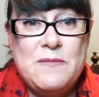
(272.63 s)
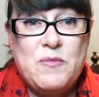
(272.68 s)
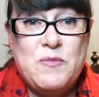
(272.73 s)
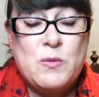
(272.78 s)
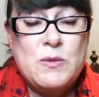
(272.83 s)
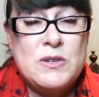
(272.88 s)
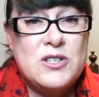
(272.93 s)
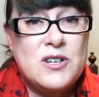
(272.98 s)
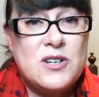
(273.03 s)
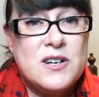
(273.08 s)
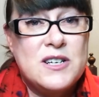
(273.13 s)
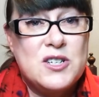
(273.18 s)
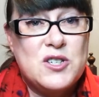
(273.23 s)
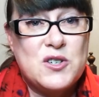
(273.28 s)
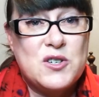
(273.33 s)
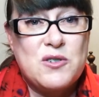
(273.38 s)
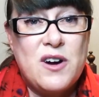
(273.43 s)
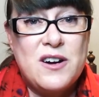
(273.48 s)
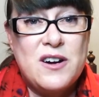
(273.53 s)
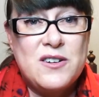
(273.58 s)
We started to
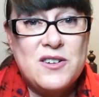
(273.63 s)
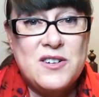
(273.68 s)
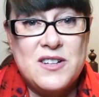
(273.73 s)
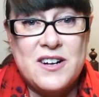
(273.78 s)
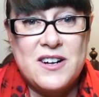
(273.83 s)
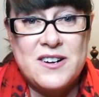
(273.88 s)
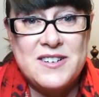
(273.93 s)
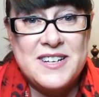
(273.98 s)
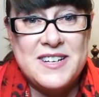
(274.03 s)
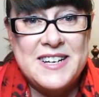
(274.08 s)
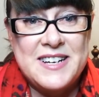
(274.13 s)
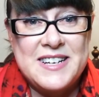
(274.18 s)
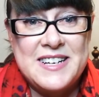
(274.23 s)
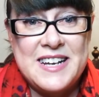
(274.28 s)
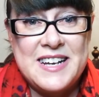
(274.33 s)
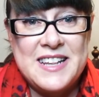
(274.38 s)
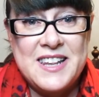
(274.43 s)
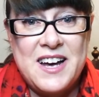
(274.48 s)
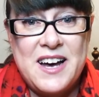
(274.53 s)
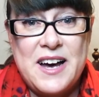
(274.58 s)
chronicle our
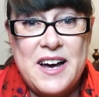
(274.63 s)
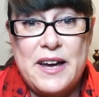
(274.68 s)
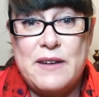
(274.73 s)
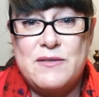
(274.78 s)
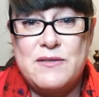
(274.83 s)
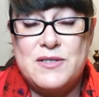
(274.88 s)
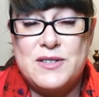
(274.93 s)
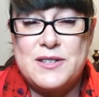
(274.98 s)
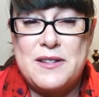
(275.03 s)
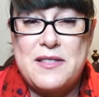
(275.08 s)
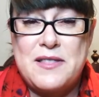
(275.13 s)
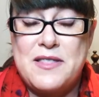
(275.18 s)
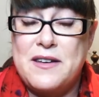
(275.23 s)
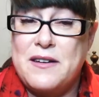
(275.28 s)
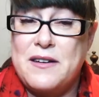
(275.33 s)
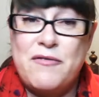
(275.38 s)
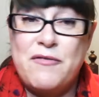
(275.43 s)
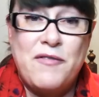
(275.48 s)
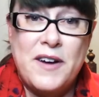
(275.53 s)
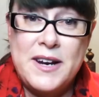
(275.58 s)
day-to-day lives,
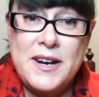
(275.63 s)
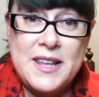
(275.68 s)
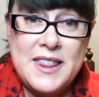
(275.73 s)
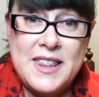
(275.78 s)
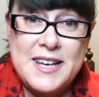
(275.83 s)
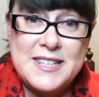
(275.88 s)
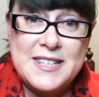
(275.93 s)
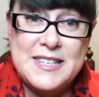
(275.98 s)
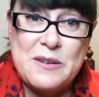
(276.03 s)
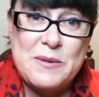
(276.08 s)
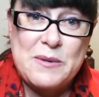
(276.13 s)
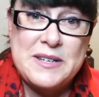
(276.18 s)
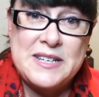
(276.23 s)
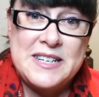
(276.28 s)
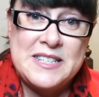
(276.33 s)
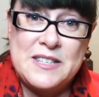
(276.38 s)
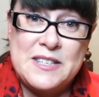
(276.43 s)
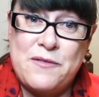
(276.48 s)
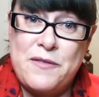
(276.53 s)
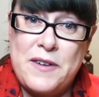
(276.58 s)
the funny things that we did
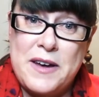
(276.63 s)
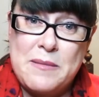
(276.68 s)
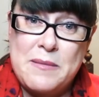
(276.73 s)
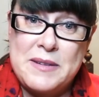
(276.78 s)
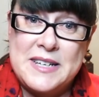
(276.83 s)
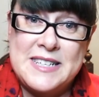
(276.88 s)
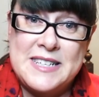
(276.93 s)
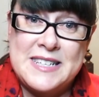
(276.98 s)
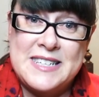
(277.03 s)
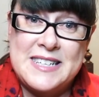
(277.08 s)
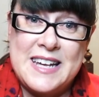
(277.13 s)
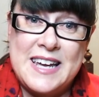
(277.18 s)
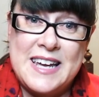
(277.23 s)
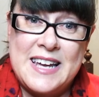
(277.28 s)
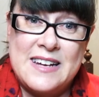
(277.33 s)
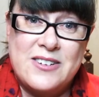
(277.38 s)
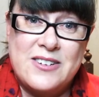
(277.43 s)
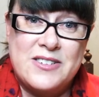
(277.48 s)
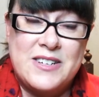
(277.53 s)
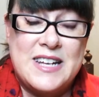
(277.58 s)
as a family to stay
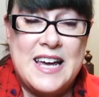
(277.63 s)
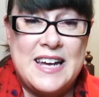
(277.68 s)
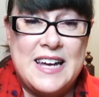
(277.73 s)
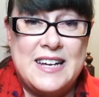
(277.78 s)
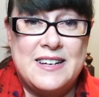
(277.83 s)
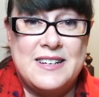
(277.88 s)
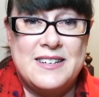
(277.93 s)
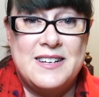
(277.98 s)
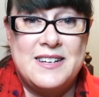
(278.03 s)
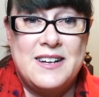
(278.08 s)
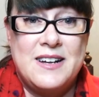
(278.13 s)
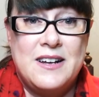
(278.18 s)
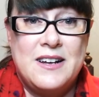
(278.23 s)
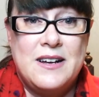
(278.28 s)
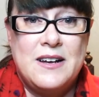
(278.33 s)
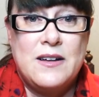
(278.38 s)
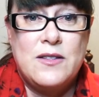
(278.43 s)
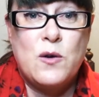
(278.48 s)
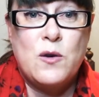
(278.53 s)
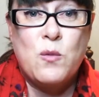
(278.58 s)
entertained,
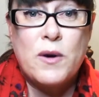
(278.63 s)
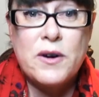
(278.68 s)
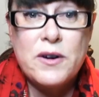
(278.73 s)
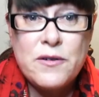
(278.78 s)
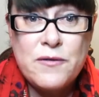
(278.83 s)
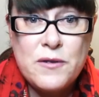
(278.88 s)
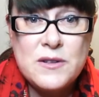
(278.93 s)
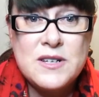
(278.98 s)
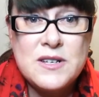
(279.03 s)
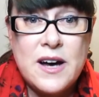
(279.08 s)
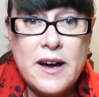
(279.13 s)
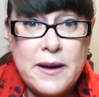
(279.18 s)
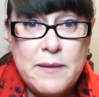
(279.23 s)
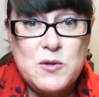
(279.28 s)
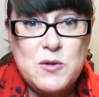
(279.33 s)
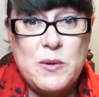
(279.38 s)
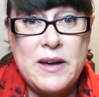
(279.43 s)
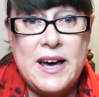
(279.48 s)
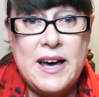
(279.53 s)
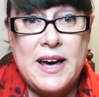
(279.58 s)
the wonderful times
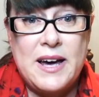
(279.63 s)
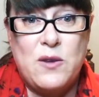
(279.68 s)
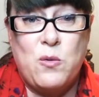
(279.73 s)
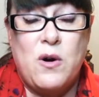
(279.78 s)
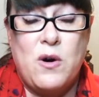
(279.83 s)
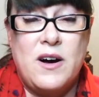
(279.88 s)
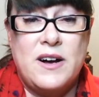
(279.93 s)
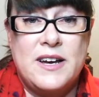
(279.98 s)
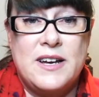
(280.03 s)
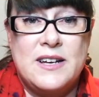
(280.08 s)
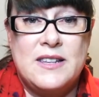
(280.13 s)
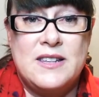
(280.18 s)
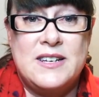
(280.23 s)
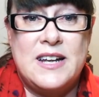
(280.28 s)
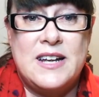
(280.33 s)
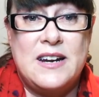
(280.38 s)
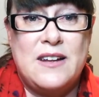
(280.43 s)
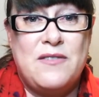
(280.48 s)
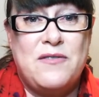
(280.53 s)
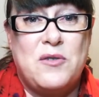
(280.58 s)
we had walking in the
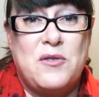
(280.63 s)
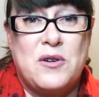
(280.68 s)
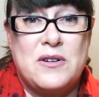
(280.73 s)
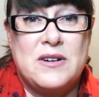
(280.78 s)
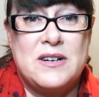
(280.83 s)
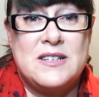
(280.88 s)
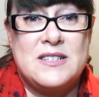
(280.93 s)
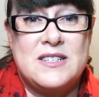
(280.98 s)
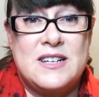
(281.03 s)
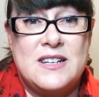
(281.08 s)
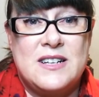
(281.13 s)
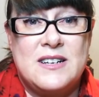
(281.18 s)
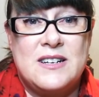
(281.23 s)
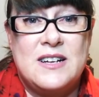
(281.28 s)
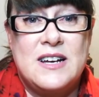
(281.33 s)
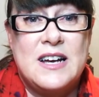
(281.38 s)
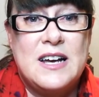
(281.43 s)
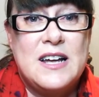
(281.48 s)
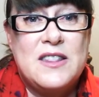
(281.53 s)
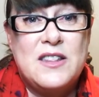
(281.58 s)
Denny Forest, and
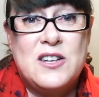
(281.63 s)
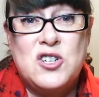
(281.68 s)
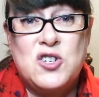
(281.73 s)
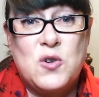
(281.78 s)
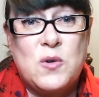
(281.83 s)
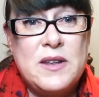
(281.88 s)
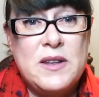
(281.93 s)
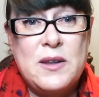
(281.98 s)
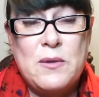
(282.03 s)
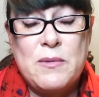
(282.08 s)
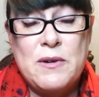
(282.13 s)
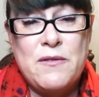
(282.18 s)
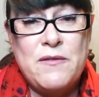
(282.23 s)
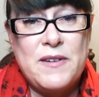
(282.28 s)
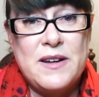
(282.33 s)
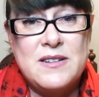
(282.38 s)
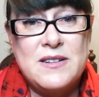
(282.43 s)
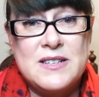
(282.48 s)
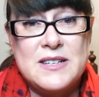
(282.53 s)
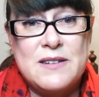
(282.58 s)
the joy that we
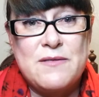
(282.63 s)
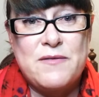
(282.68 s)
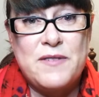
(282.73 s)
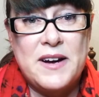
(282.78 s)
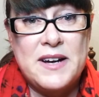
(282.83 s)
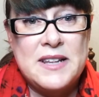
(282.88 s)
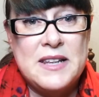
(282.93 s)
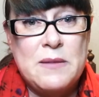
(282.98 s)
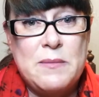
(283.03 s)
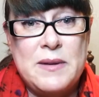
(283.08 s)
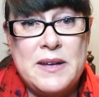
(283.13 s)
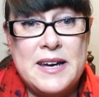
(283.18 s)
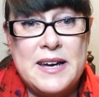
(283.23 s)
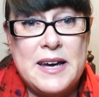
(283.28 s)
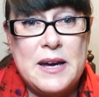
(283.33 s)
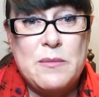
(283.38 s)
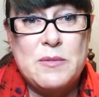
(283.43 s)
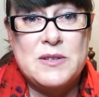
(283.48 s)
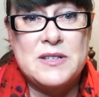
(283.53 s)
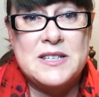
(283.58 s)
felt at finally being
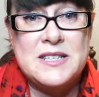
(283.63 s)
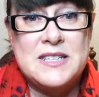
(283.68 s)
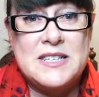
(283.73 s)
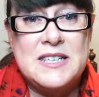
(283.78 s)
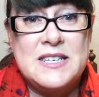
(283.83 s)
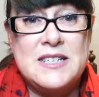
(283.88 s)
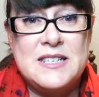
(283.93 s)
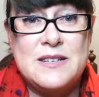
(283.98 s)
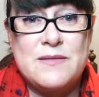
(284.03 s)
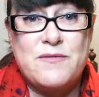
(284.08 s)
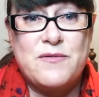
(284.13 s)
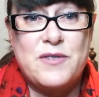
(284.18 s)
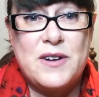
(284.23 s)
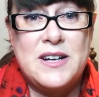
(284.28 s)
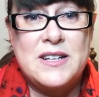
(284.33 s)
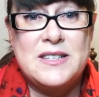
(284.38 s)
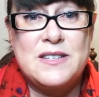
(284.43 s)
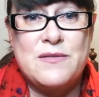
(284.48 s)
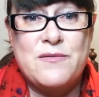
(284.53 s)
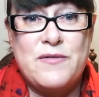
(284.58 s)
able to see some
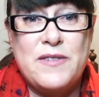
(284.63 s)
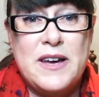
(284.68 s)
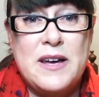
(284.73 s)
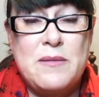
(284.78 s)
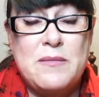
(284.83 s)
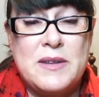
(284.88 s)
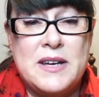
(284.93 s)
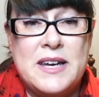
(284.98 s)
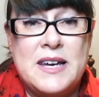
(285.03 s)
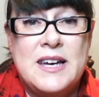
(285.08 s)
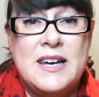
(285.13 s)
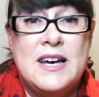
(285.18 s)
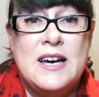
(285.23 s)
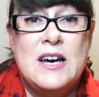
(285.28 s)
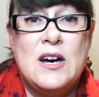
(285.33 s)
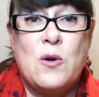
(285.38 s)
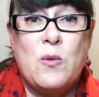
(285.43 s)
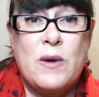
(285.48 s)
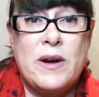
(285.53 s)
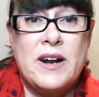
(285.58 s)
friends and family
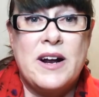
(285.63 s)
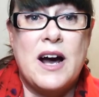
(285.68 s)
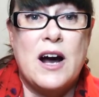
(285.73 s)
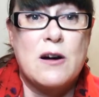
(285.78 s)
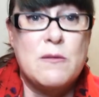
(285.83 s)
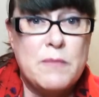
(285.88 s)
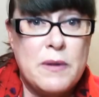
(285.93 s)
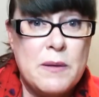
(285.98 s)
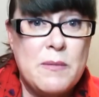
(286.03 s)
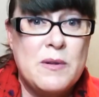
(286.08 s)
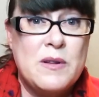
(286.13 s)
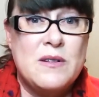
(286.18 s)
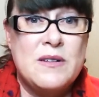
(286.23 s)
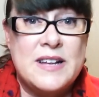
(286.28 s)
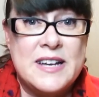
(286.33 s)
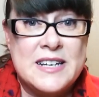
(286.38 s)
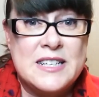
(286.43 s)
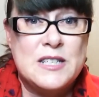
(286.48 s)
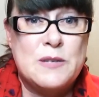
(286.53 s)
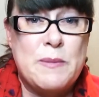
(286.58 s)
when our bubble
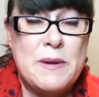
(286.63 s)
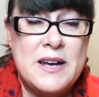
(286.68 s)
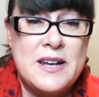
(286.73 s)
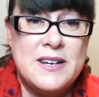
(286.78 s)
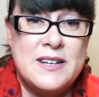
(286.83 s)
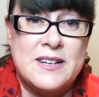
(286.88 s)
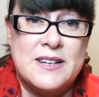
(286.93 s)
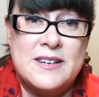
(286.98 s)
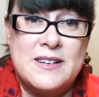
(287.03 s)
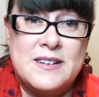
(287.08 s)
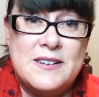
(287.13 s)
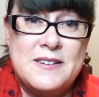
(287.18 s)
expanded.